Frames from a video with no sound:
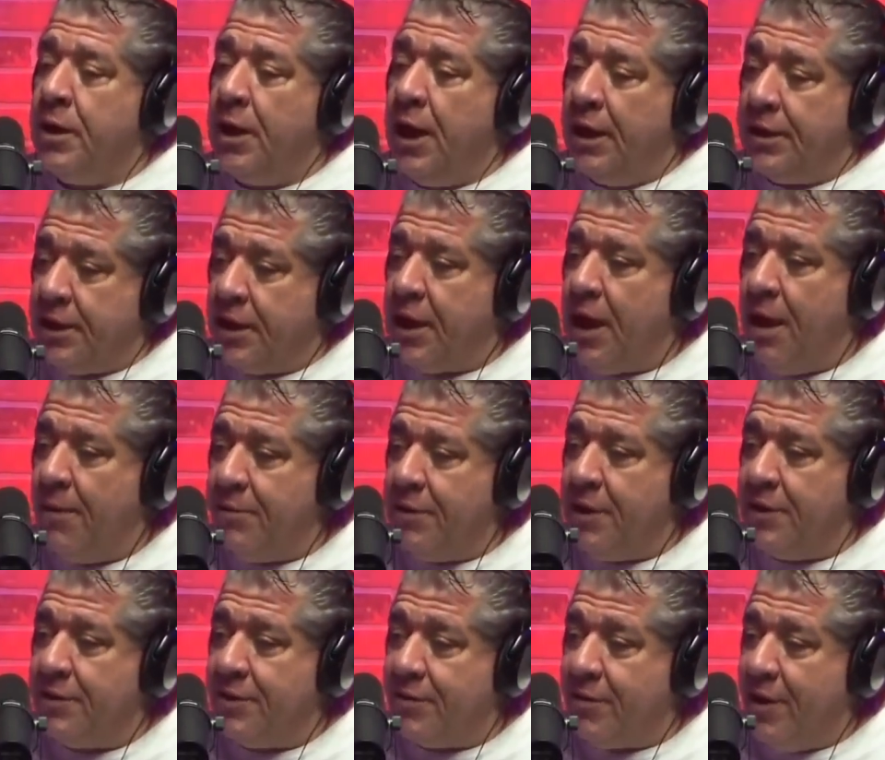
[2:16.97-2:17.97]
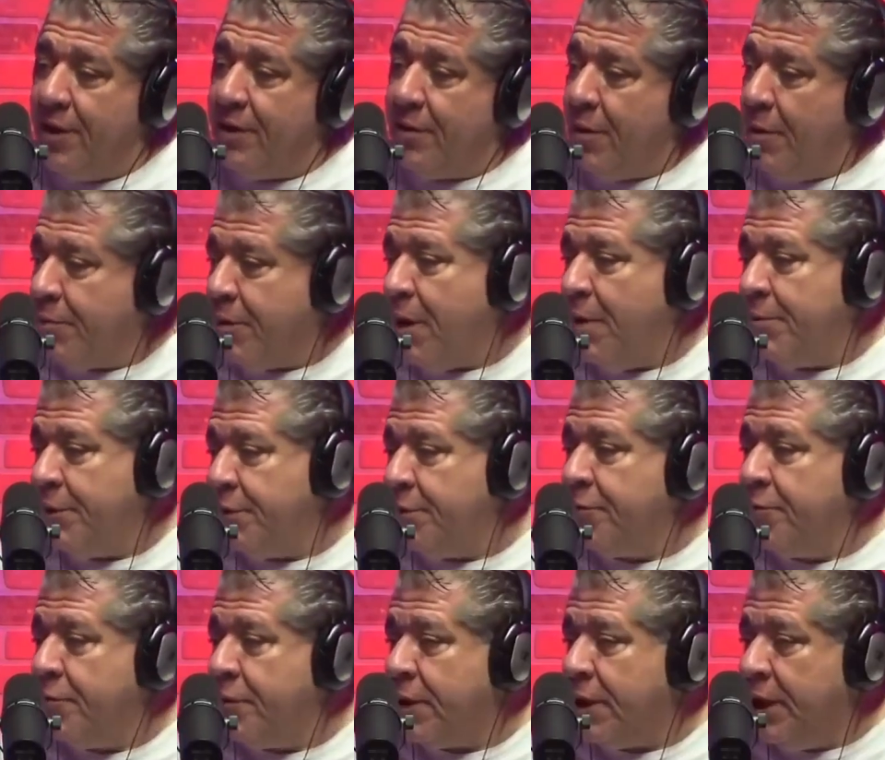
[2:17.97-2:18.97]
at the Comedy Underground and I'm coming
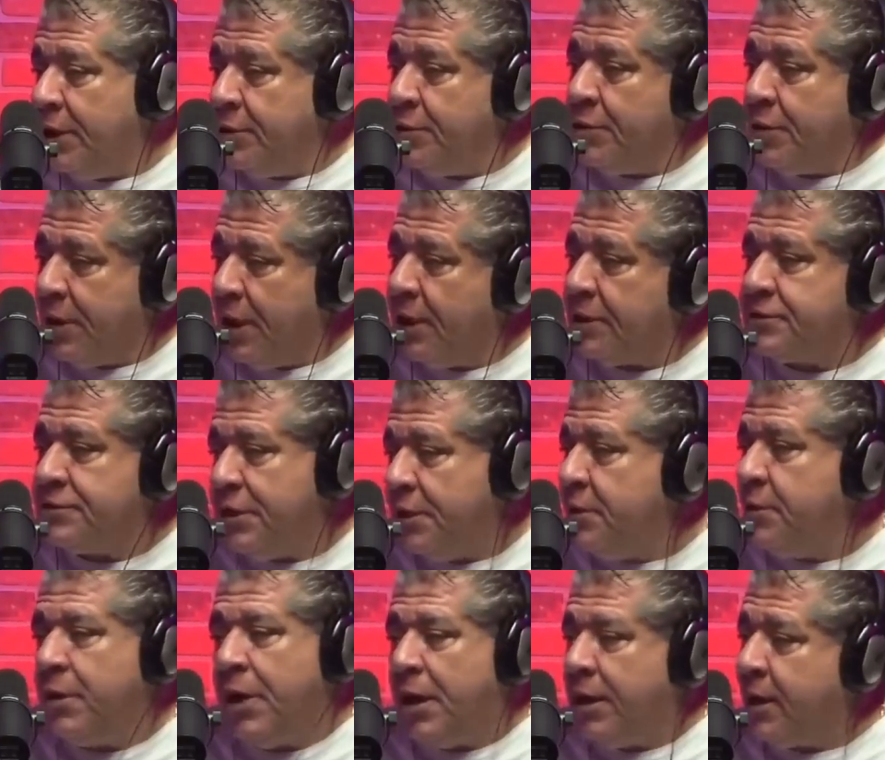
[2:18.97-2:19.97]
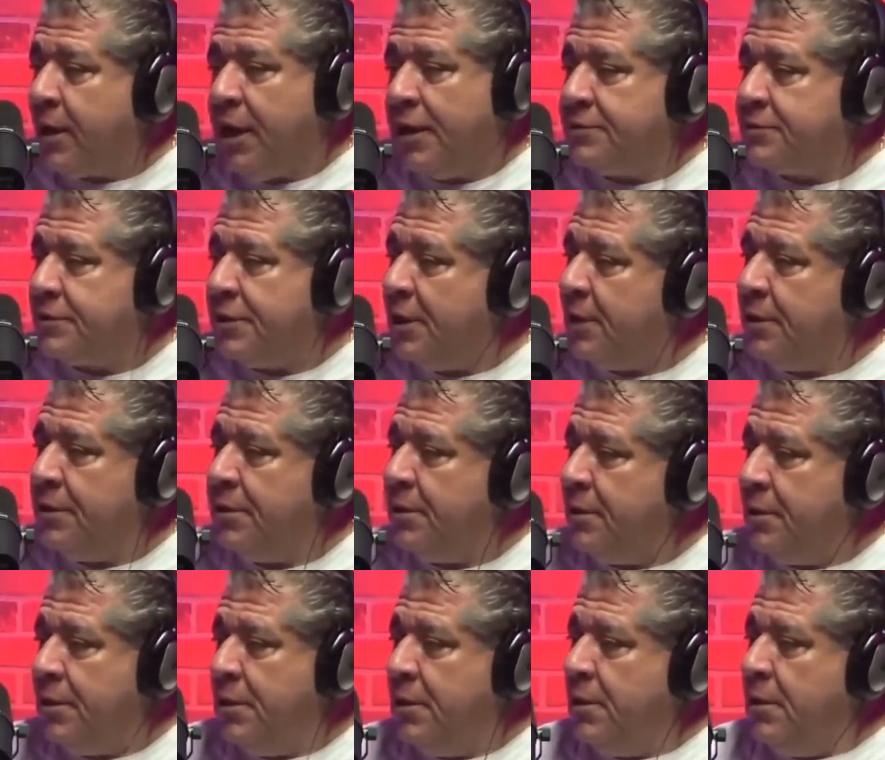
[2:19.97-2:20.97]
through, can I do a guest set? You got a guest set.
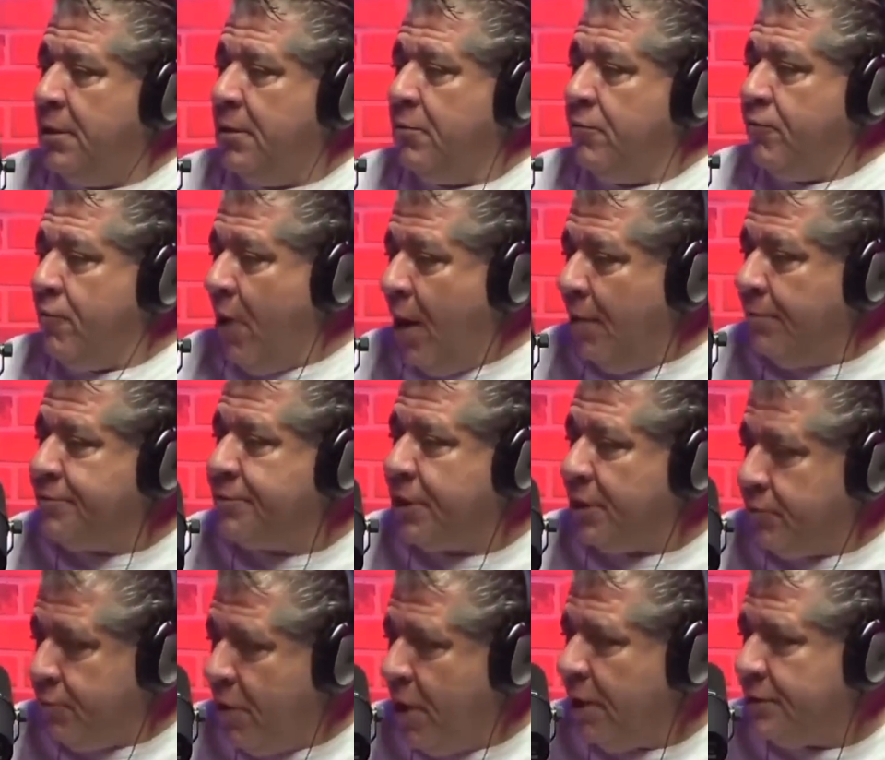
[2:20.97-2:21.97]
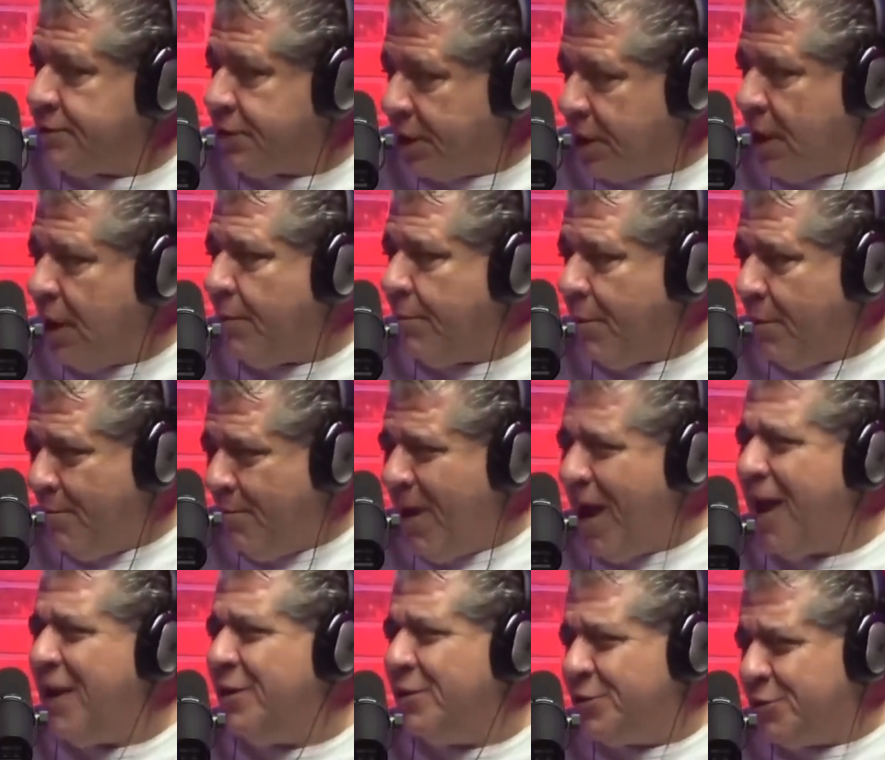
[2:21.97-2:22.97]
Ron's a
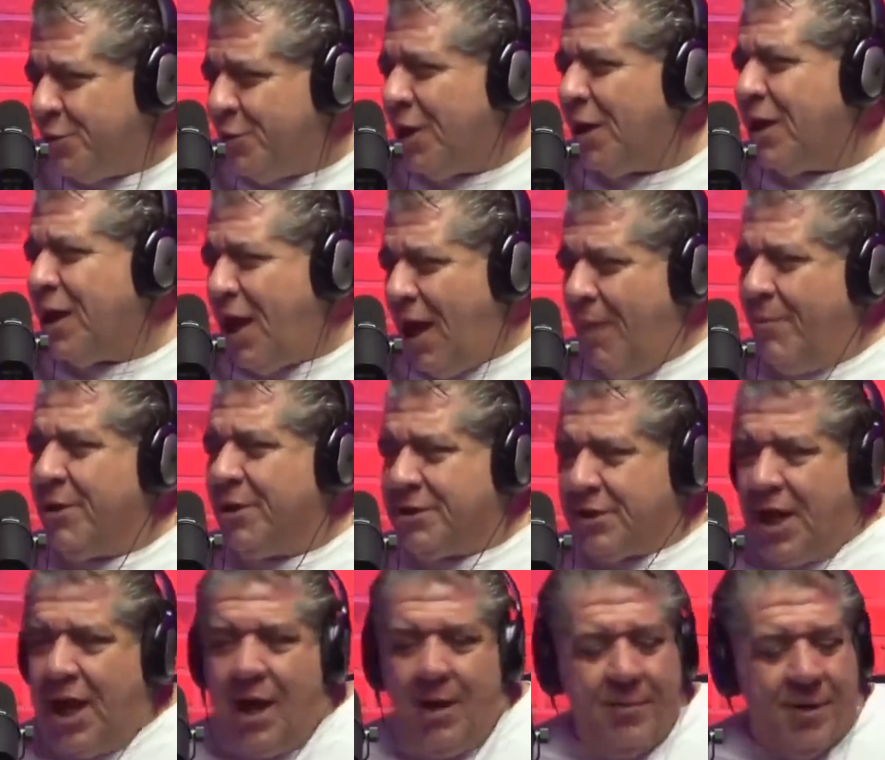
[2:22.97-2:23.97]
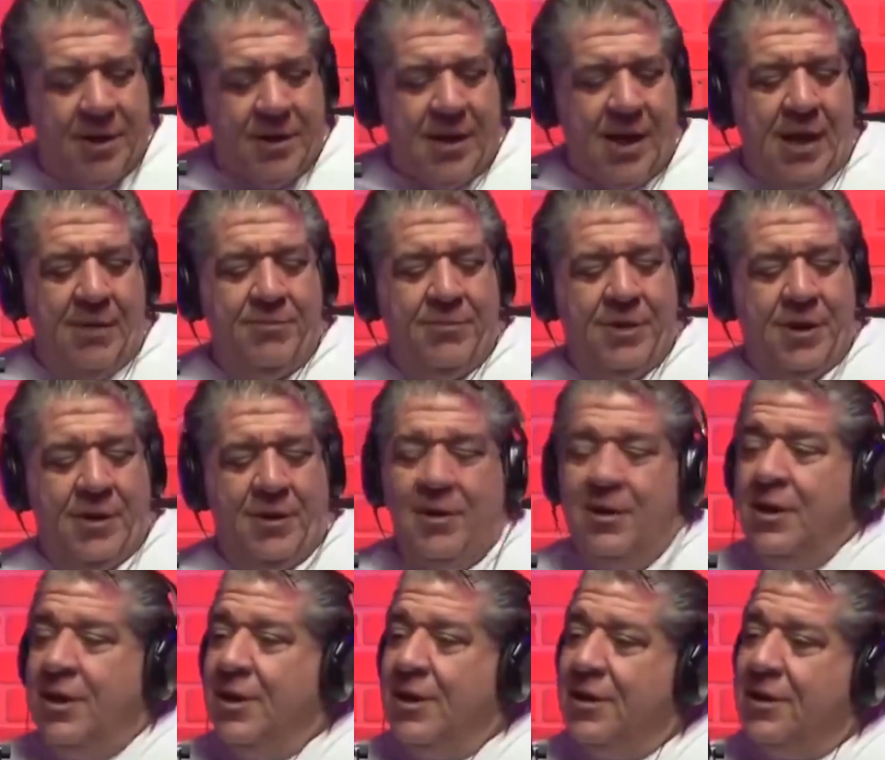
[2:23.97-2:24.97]
manager, a comic type deal.
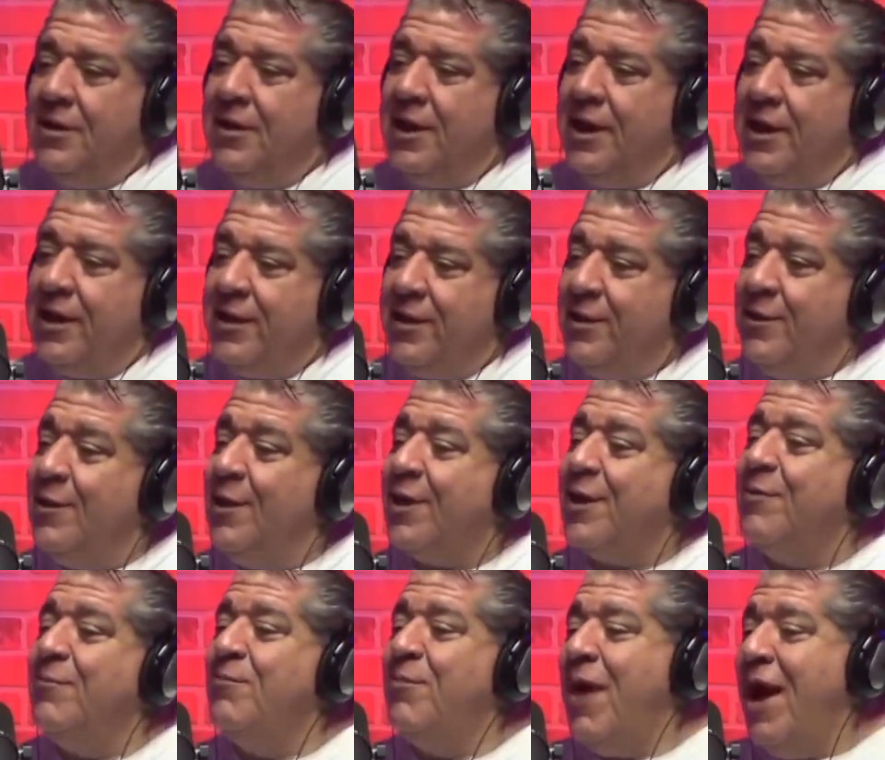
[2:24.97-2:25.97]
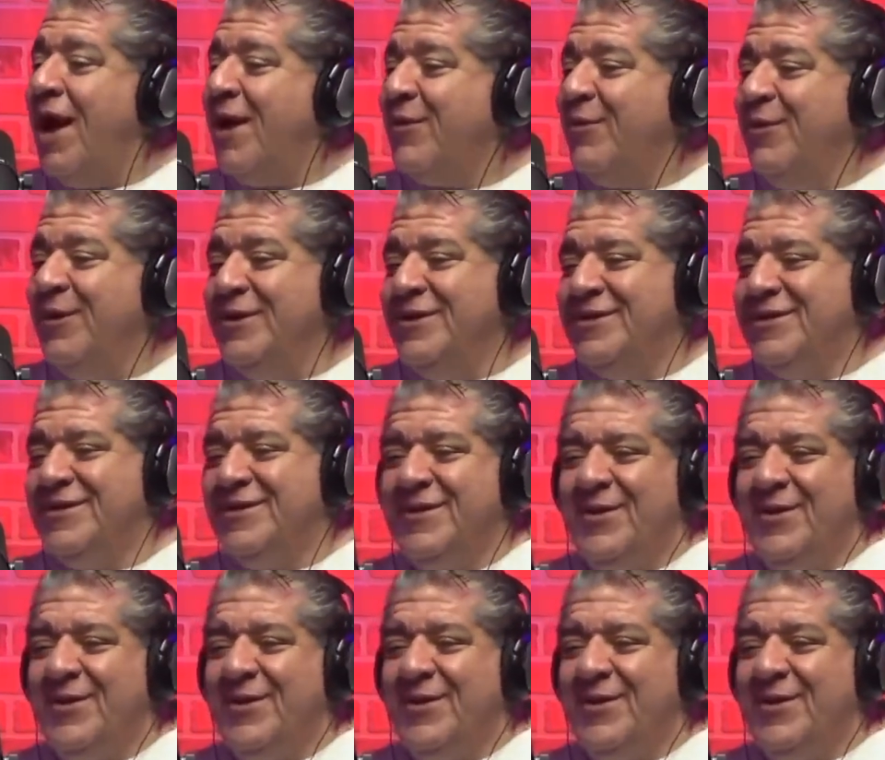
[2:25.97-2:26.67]
Lee, you're looking backwards.